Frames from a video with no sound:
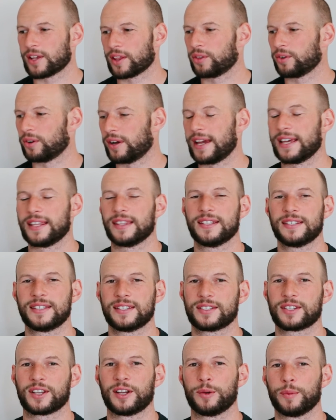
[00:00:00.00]
I thought, hey, this
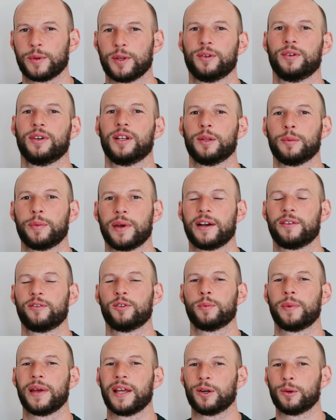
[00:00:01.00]
is going to be a really
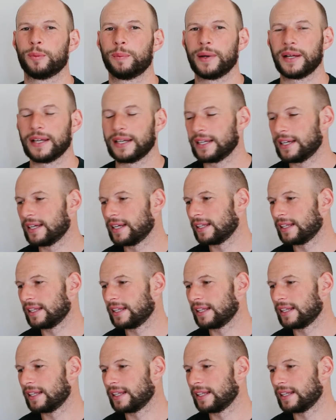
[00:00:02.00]
powerful panel. But